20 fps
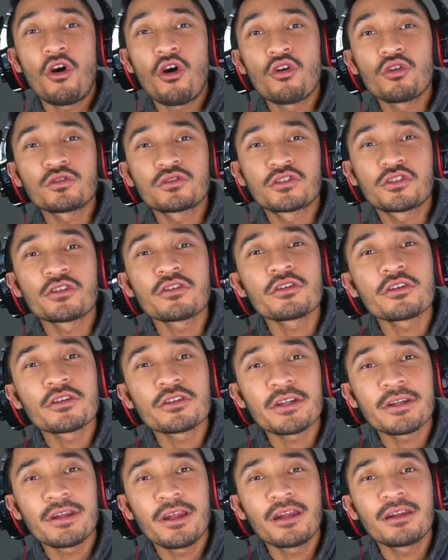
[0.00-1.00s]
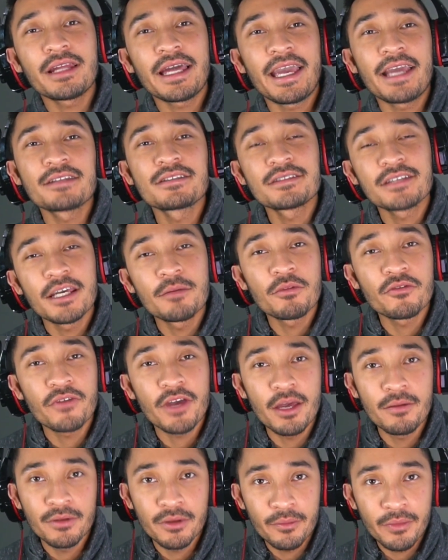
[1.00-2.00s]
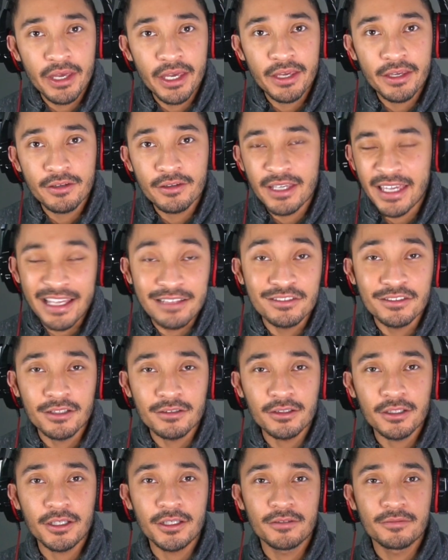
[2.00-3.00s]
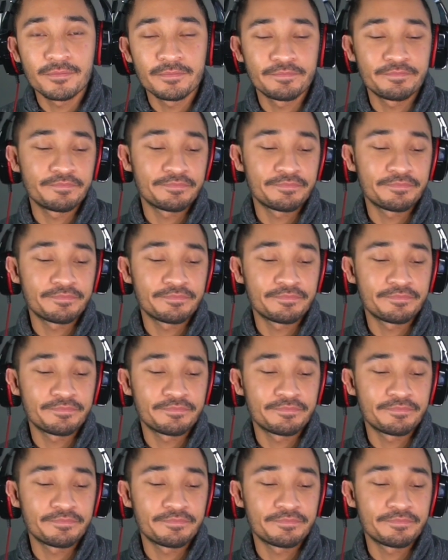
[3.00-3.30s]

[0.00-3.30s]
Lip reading: altered the landscape of MMA instantly.